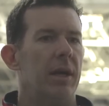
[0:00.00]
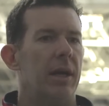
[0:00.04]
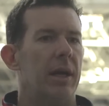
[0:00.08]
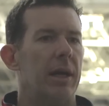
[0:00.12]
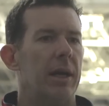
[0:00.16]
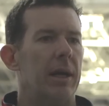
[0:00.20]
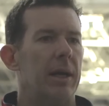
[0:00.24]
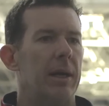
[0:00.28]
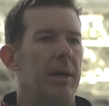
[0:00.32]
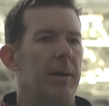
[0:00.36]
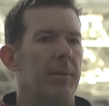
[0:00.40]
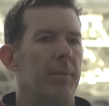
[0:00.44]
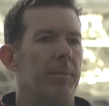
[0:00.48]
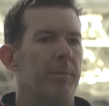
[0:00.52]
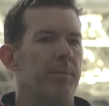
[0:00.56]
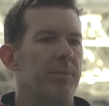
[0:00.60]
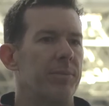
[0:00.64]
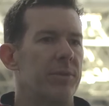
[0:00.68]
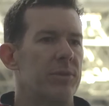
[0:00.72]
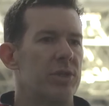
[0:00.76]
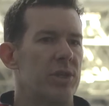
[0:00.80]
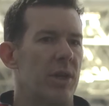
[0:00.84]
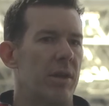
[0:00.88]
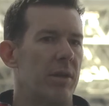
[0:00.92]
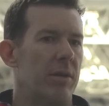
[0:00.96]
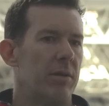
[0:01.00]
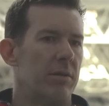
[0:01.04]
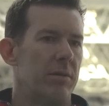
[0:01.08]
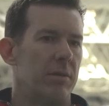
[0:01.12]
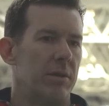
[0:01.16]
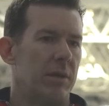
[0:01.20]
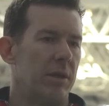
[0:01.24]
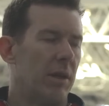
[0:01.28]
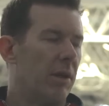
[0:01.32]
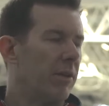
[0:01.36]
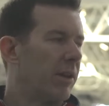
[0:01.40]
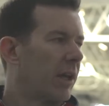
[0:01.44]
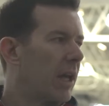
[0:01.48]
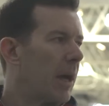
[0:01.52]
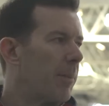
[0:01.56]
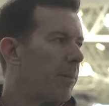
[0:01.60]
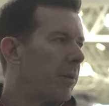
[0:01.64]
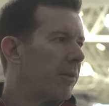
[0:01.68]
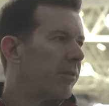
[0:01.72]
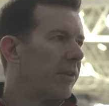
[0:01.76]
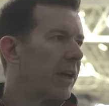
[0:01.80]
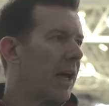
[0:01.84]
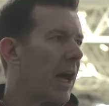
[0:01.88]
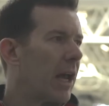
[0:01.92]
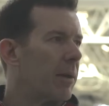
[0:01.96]
The
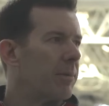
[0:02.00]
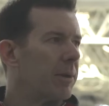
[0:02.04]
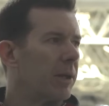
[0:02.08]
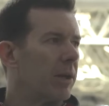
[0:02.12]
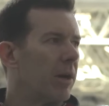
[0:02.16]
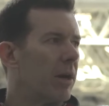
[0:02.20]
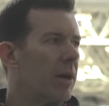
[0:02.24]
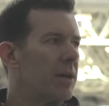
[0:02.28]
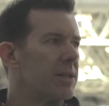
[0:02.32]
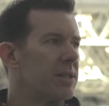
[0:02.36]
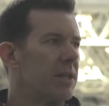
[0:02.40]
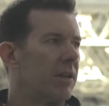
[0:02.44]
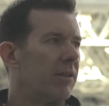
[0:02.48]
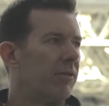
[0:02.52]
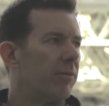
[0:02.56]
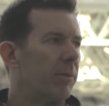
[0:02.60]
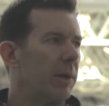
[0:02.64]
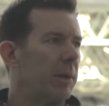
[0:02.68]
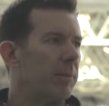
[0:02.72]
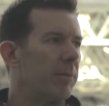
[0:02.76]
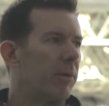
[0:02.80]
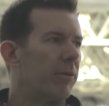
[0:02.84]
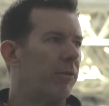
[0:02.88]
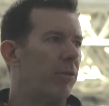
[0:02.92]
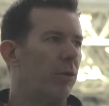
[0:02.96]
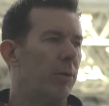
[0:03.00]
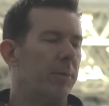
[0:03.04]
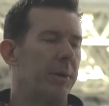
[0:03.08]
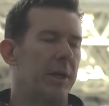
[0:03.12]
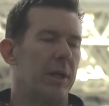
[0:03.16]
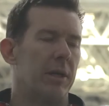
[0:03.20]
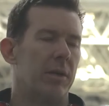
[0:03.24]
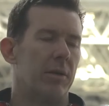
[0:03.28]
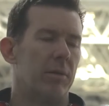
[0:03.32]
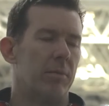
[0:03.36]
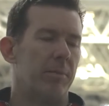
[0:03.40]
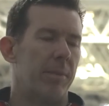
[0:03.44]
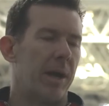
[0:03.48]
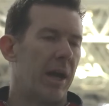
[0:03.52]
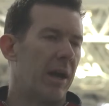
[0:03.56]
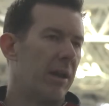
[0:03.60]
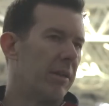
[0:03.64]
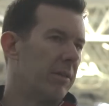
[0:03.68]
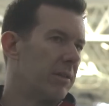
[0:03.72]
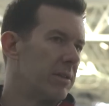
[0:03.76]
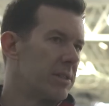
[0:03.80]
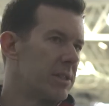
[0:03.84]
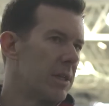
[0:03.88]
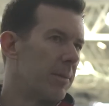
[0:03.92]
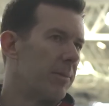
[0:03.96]
couple of academy guys that have been performing a little
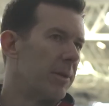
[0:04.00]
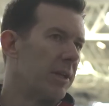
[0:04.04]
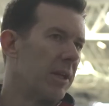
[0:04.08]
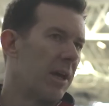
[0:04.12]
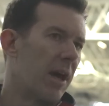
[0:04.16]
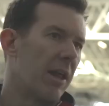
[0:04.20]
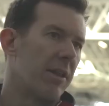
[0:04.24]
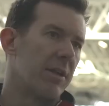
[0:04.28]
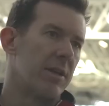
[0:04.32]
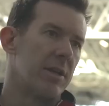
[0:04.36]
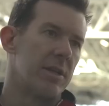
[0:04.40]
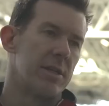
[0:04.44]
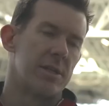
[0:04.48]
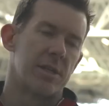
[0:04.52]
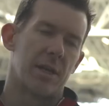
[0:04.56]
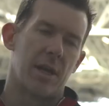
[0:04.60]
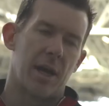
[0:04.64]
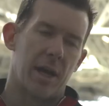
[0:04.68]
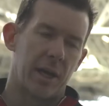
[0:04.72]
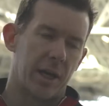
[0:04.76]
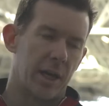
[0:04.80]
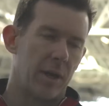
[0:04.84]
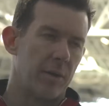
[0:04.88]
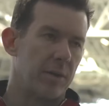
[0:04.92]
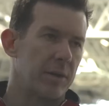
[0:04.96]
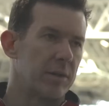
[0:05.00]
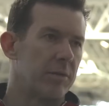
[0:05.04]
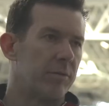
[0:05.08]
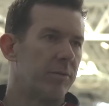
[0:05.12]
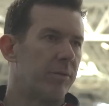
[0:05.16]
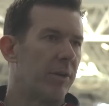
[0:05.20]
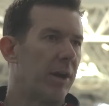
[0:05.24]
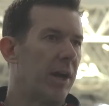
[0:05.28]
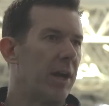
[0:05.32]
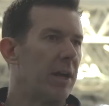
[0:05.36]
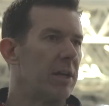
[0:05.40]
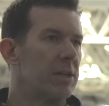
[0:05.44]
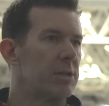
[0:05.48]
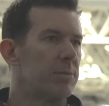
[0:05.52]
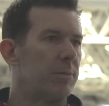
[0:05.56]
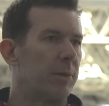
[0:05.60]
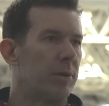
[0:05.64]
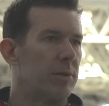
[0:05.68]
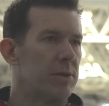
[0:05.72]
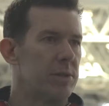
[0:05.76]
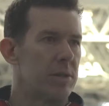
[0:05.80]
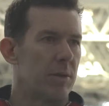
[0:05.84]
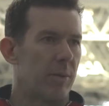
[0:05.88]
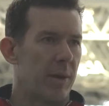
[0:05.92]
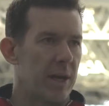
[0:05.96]
better than some of the others are going to France
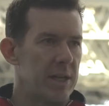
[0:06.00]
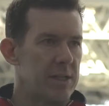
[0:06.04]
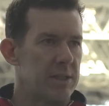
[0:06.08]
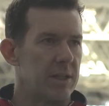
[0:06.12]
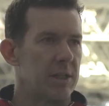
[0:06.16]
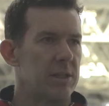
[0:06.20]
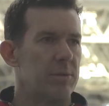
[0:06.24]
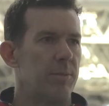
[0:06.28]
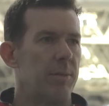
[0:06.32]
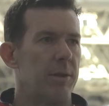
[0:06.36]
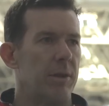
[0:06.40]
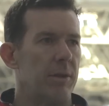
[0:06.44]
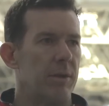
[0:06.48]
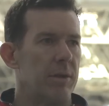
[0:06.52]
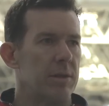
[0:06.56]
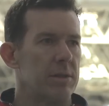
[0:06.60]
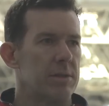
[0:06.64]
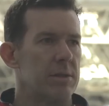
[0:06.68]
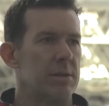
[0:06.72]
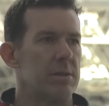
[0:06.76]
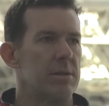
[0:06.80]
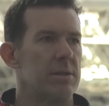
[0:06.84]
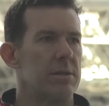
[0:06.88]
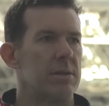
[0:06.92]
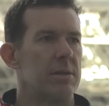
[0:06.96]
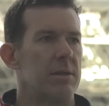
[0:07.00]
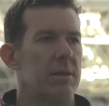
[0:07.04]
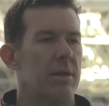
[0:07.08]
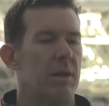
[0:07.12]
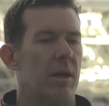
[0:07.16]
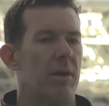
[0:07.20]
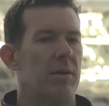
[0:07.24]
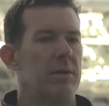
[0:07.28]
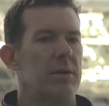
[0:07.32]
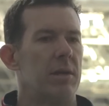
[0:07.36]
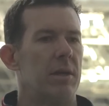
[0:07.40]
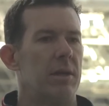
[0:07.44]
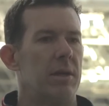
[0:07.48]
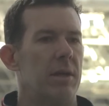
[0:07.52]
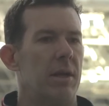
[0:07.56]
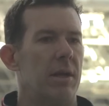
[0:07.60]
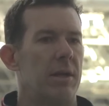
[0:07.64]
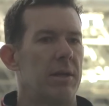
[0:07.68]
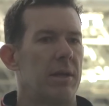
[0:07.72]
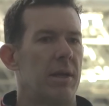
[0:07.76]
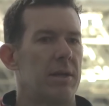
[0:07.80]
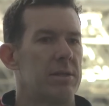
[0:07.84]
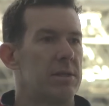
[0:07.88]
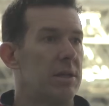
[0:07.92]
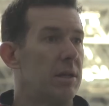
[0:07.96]
because the race experience is,
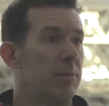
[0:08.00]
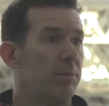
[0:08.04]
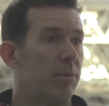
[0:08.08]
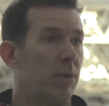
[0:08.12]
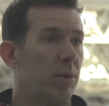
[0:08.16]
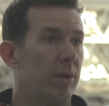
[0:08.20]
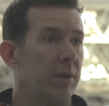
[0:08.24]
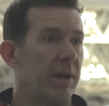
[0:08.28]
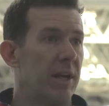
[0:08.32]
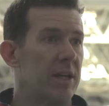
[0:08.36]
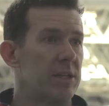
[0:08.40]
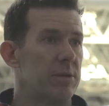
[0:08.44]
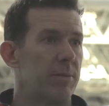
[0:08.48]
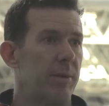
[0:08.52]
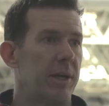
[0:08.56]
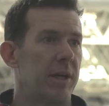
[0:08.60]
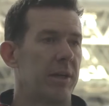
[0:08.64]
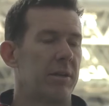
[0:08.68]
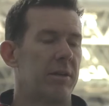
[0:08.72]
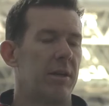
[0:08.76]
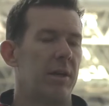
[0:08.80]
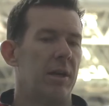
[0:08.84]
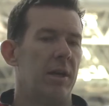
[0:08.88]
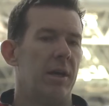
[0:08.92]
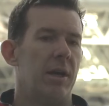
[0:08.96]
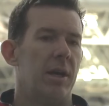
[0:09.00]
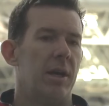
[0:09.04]
it's an important aspect.